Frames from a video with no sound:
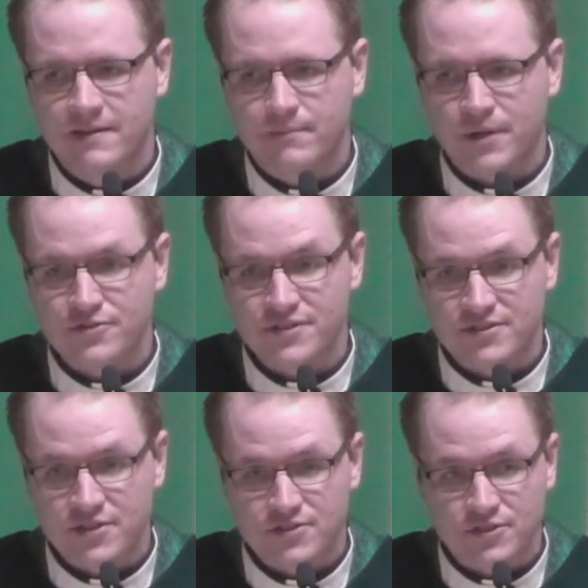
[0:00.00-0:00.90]
Brothers and
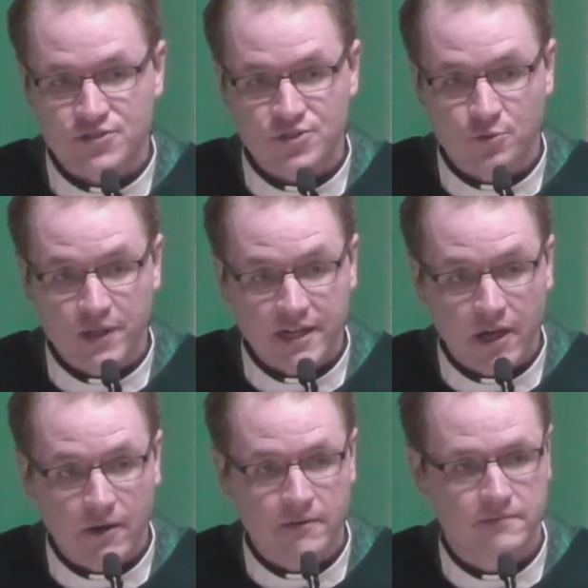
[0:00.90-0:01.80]
sisters, do we
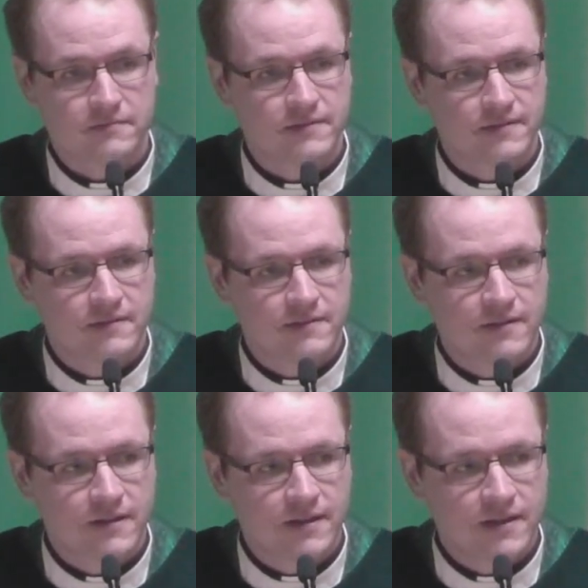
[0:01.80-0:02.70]
know
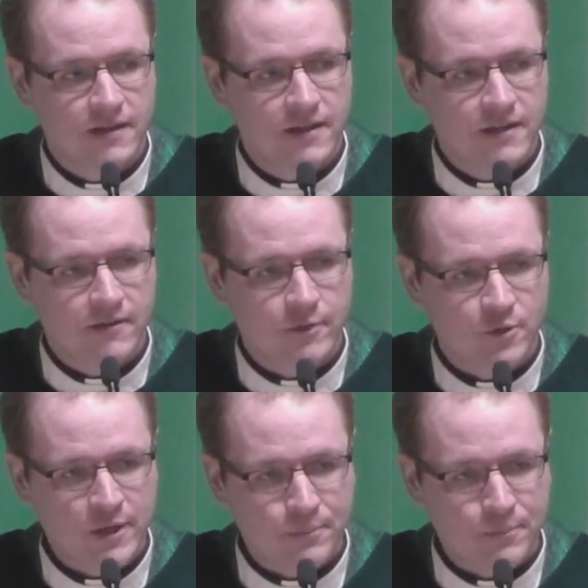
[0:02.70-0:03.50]
when we